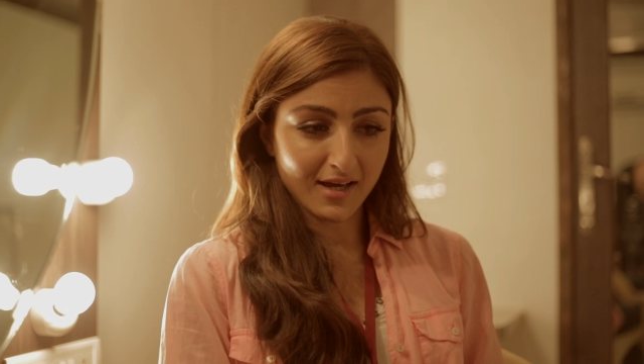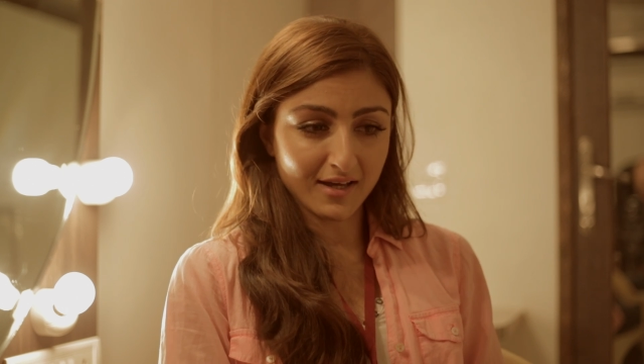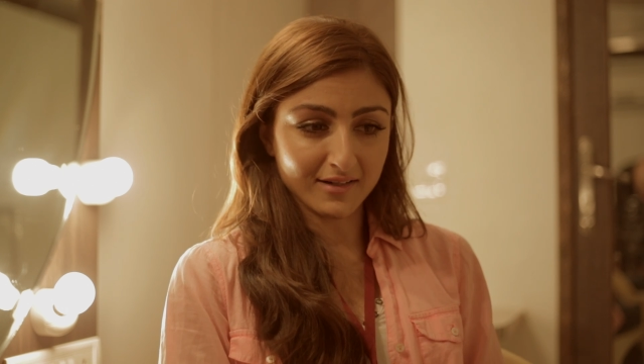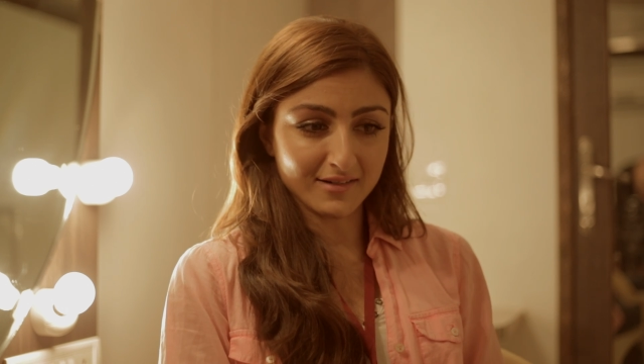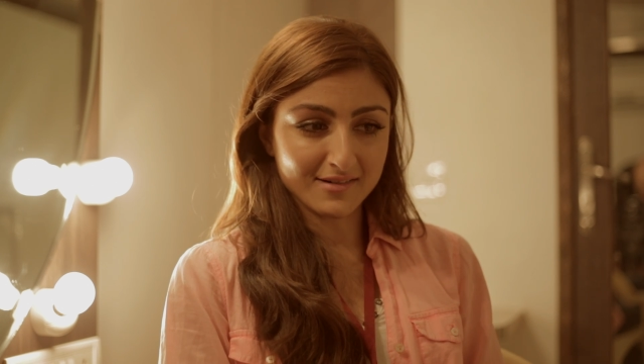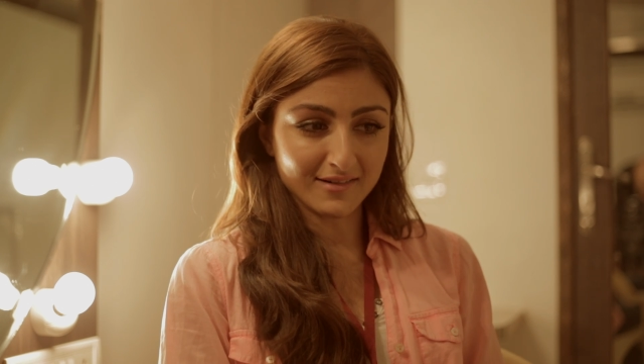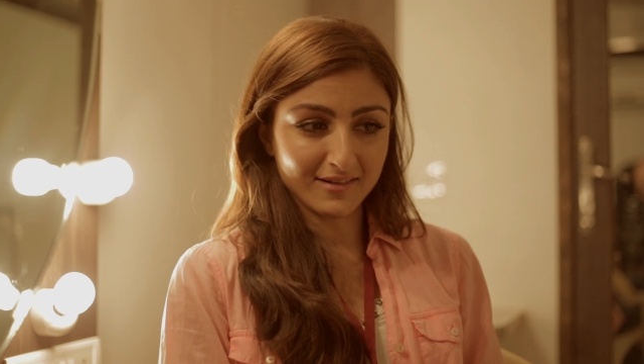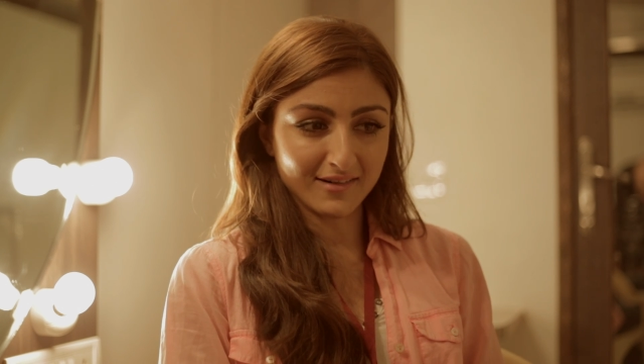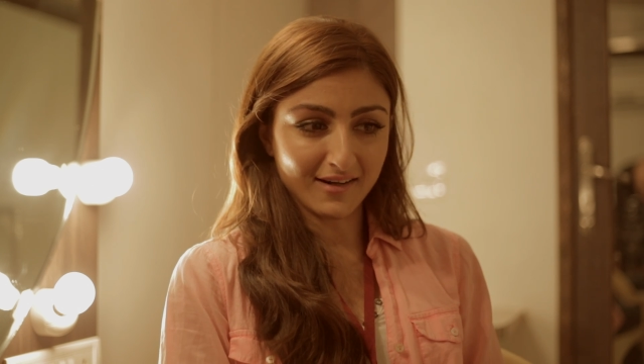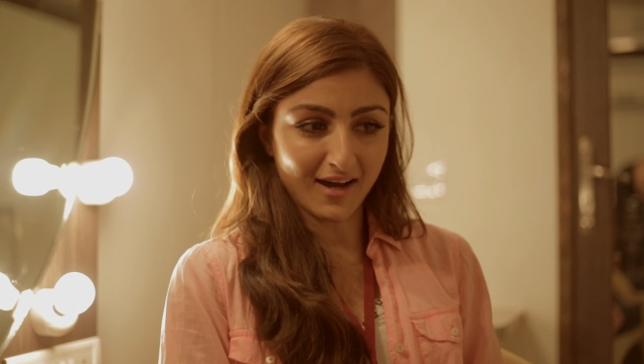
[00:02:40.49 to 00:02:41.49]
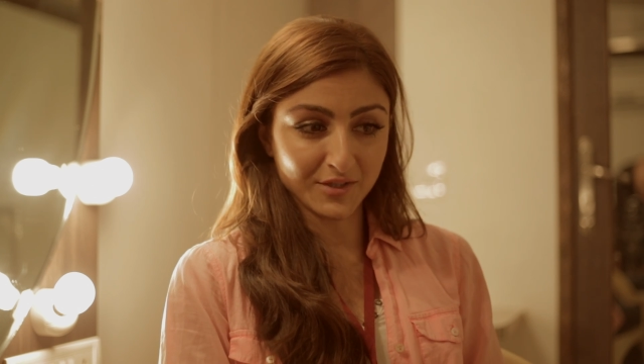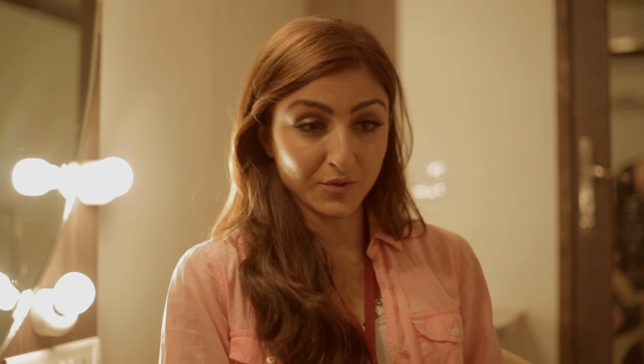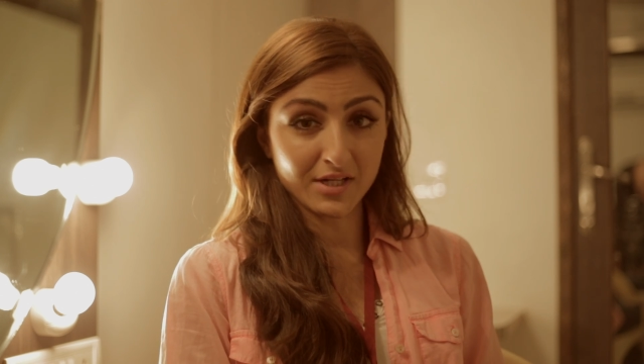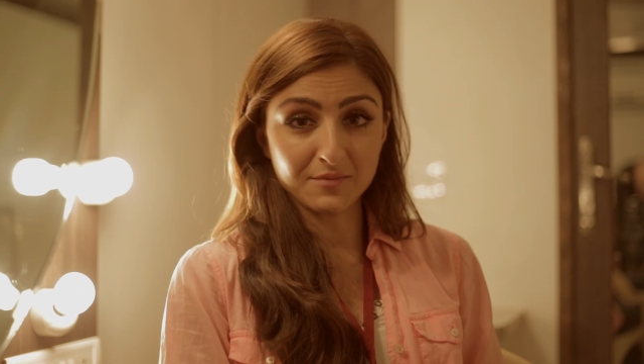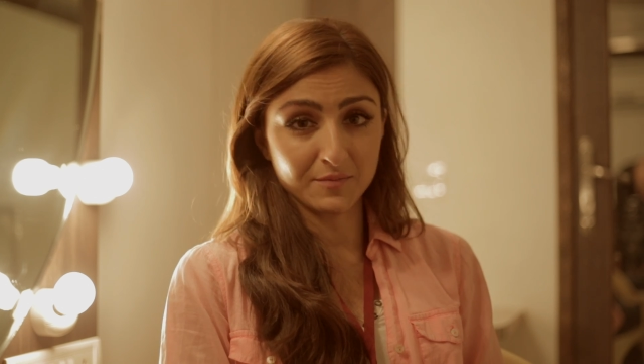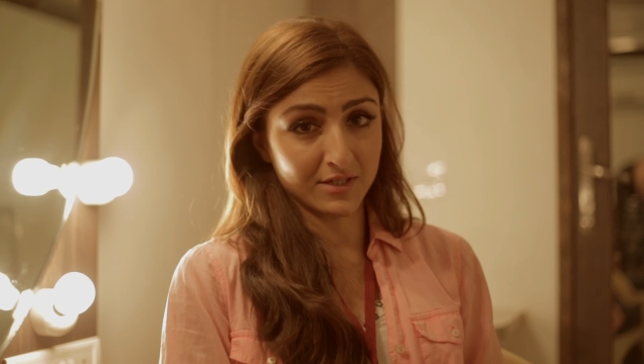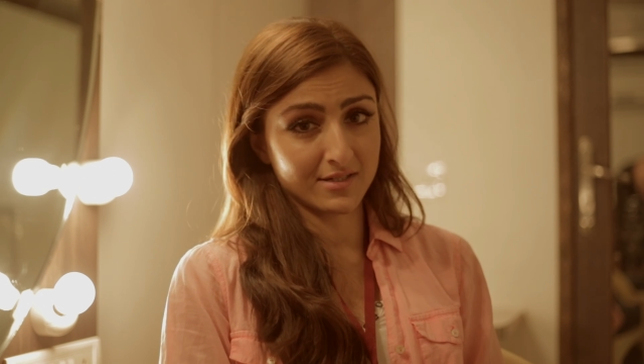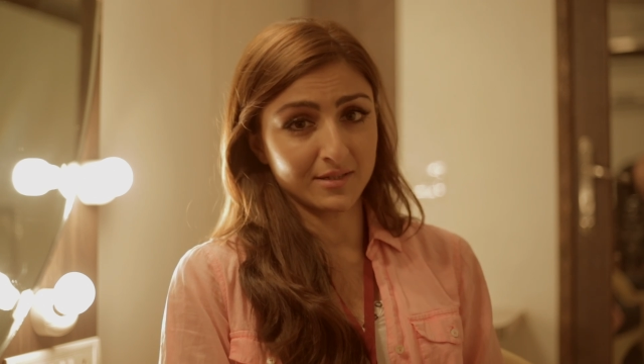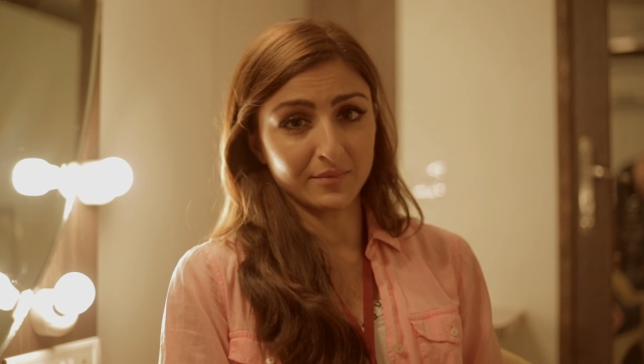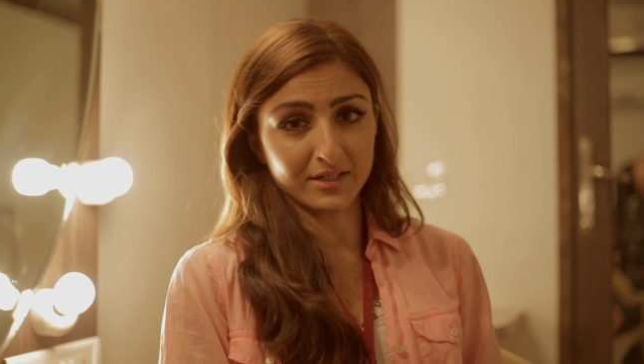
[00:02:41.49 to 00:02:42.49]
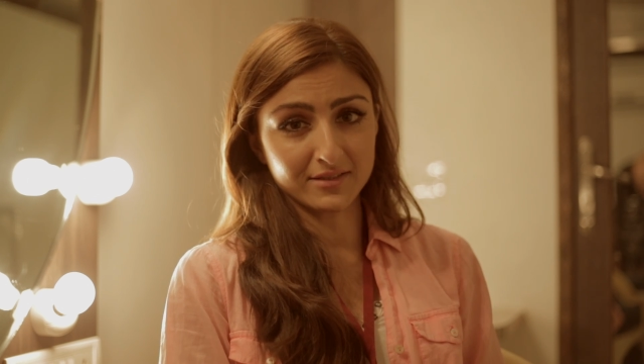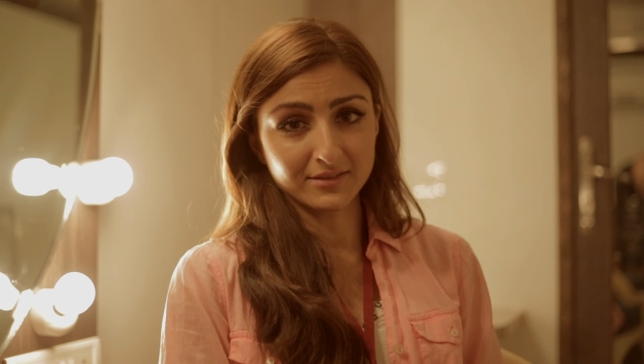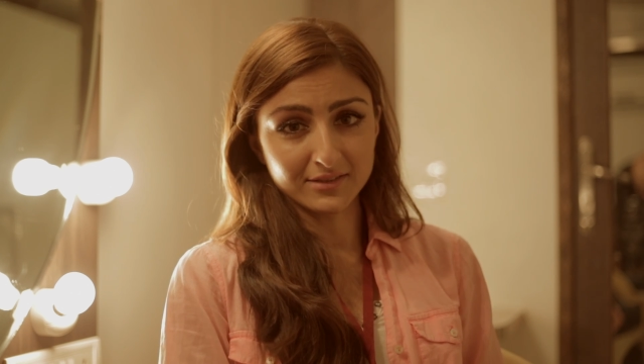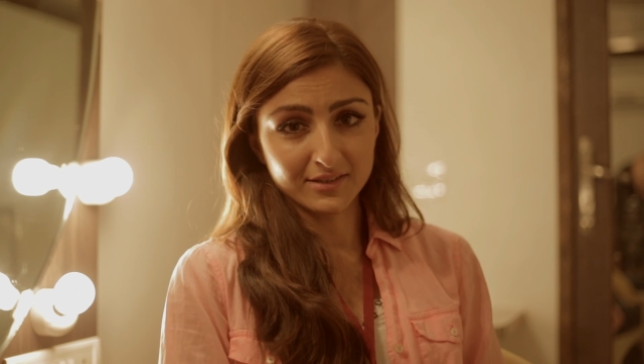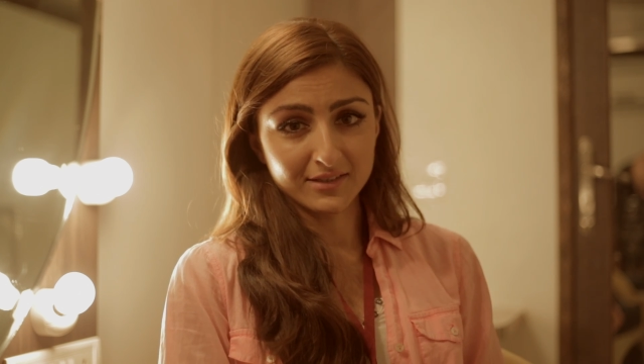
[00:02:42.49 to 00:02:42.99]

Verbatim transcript: and I know it helps me to sleep better,